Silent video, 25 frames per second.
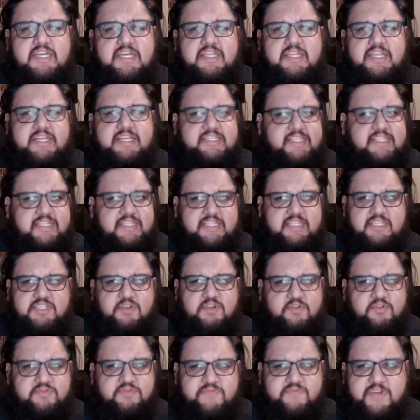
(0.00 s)
like I said, the
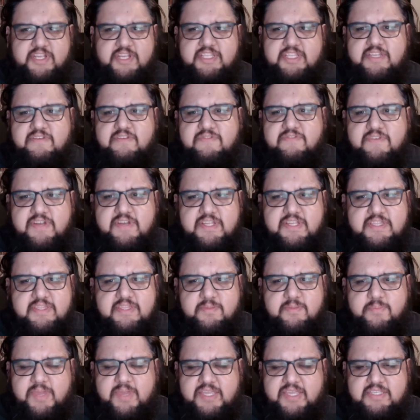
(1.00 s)
tone's very different,
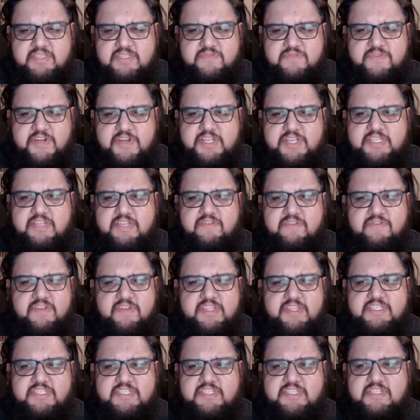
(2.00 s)
the pace is very
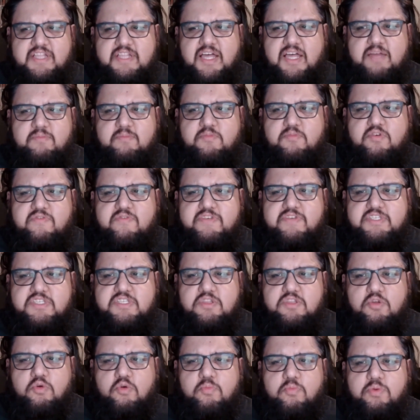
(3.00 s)
different. This is a lot more of a
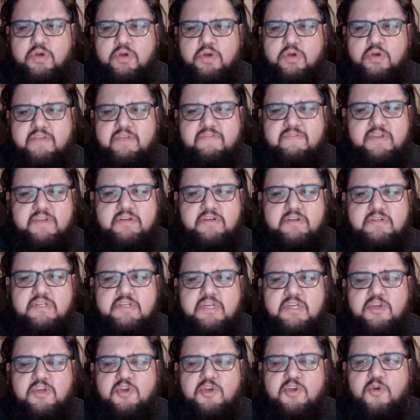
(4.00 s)
slow burn, I feel.
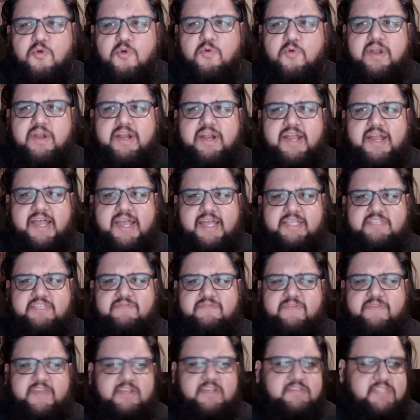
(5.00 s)

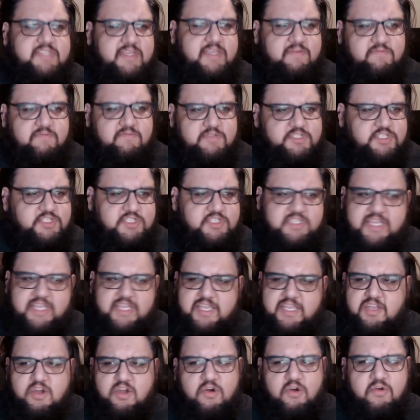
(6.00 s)
Whereas Failsafe was just
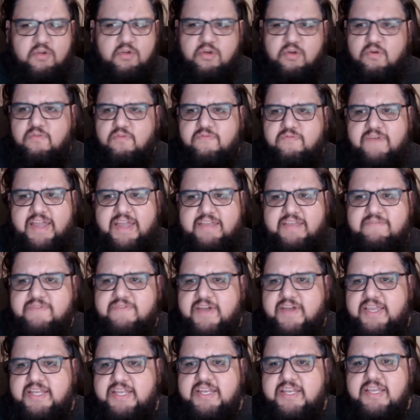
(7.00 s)
like go, go, fight,
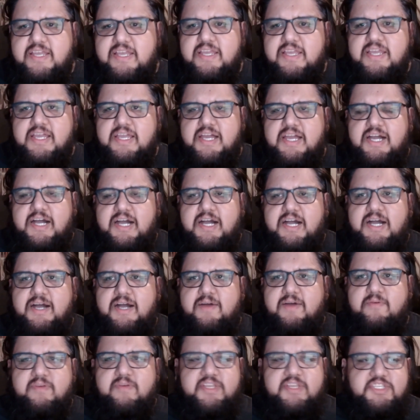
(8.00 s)
fight. Uh,
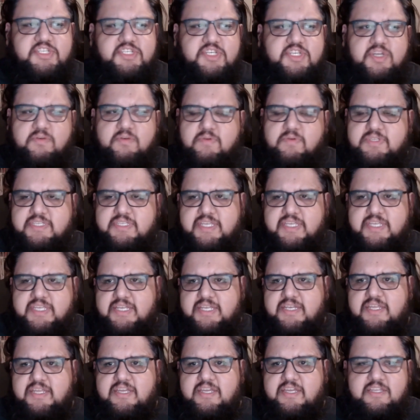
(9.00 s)
which once
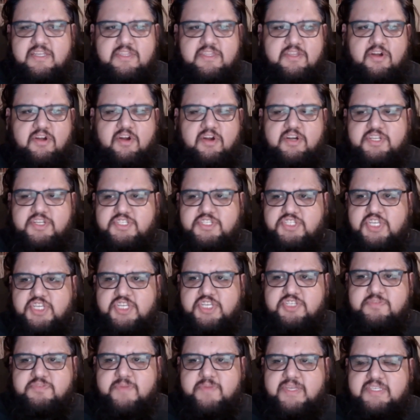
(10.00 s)
again, the artist
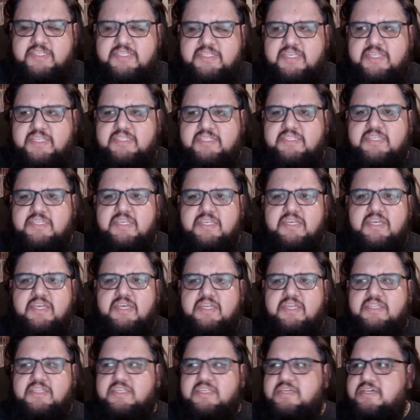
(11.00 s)
change makes sense.
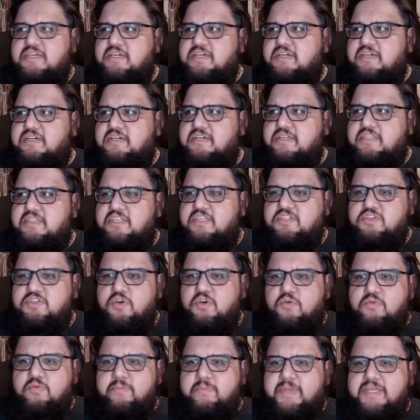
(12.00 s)
The the
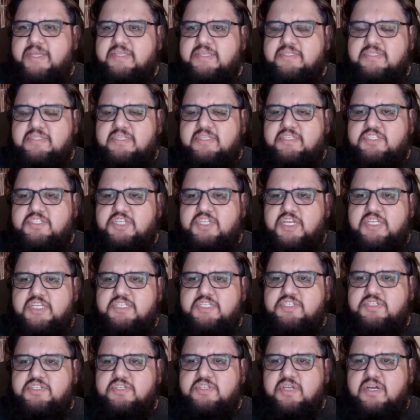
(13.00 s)
tone make the
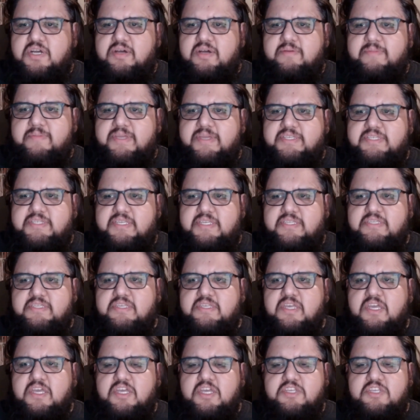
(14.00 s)
change uh, makes sense.
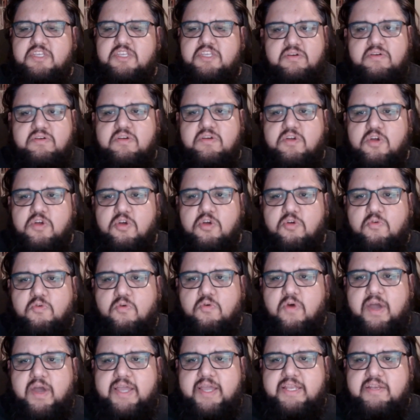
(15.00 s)
So
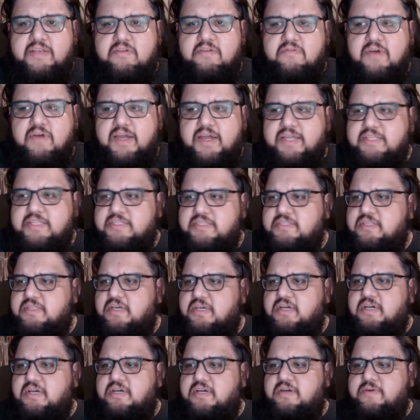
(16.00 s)
quite quite
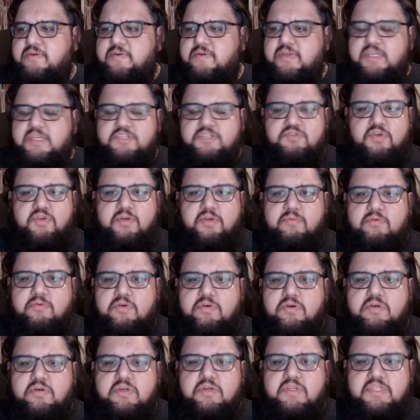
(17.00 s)
uh,
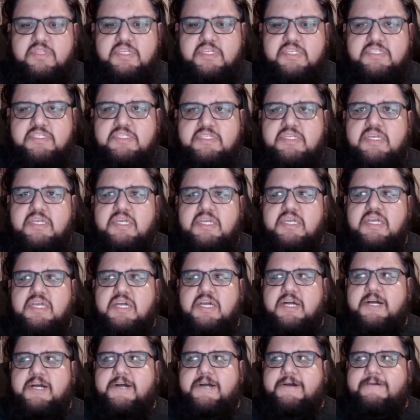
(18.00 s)
enjoyable. This
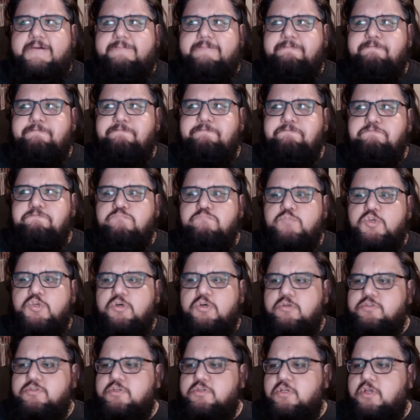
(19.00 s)
um, you
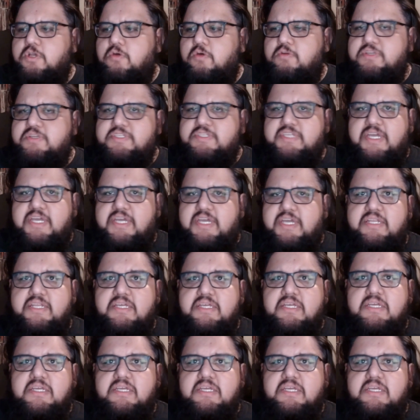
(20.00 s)
also notice that